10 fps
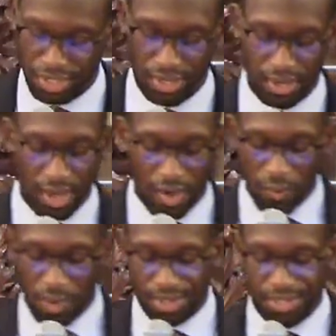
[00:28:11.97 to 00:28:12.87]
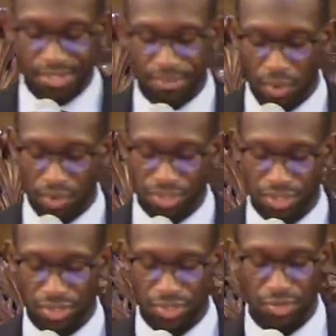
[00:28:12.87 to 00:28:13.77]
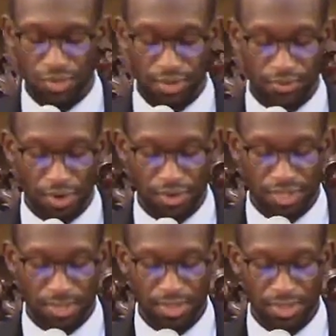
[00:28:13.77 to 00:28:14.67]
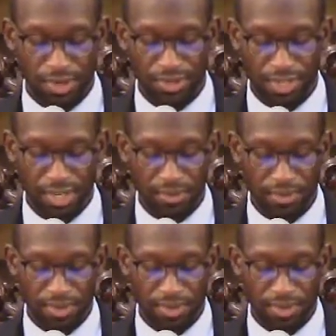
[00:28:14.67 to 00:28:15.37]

And what does Moses do in verse number 13?